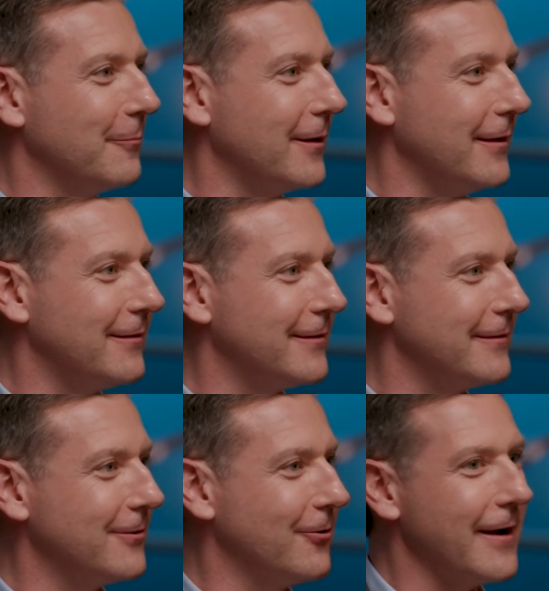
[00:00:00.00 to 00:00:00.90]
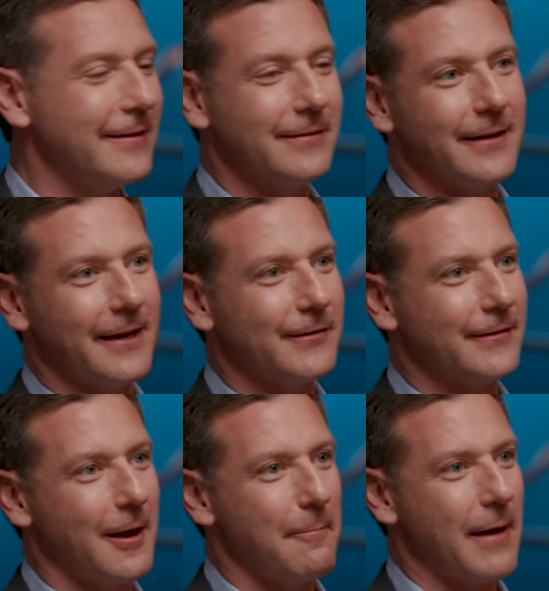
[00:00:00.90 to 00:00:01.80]
But it's great to take a
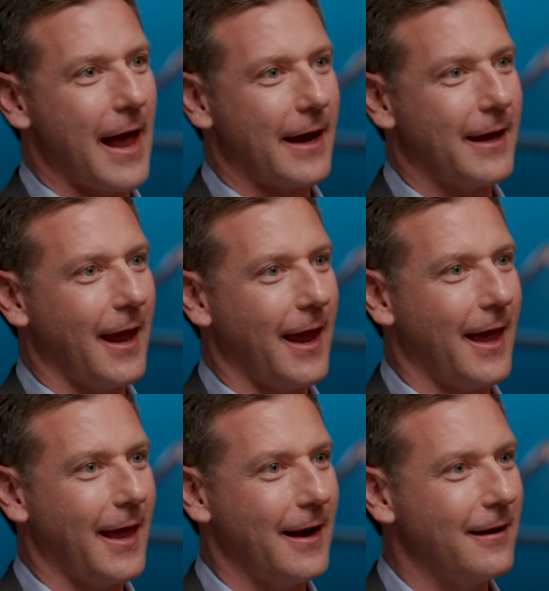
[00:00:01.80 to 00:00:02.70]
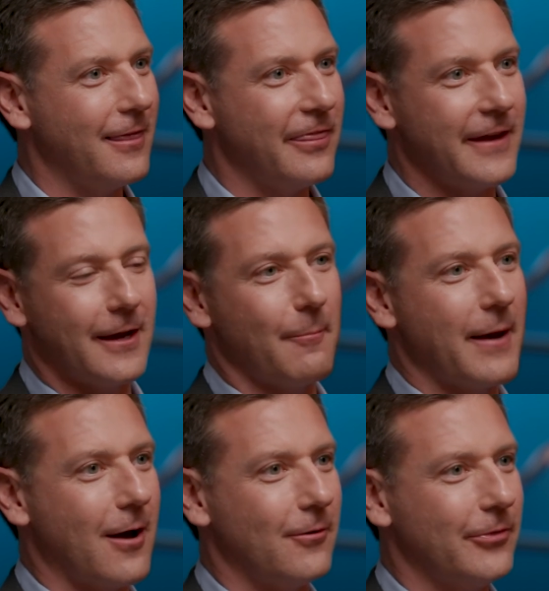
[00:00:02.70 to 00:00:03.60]
step back and think
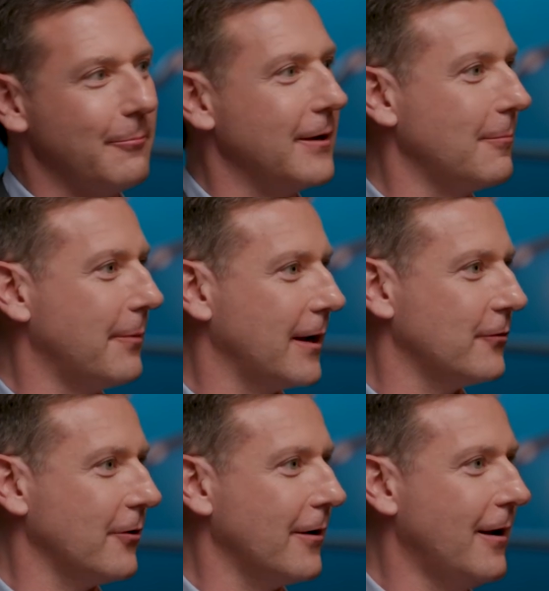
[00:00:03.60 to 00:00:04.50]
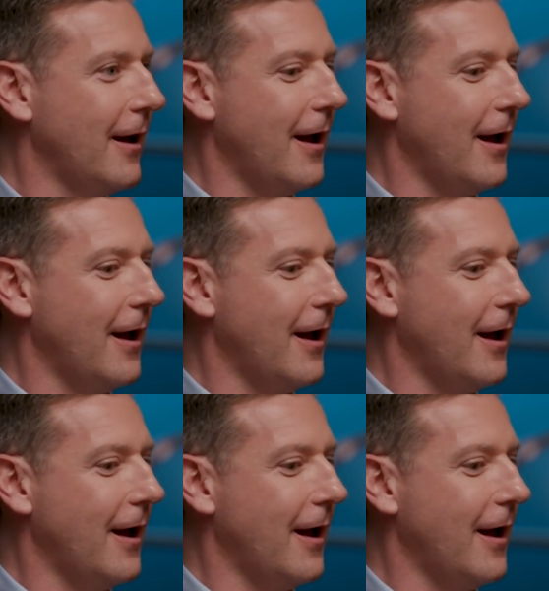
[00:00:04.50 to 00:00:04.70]
about the big picture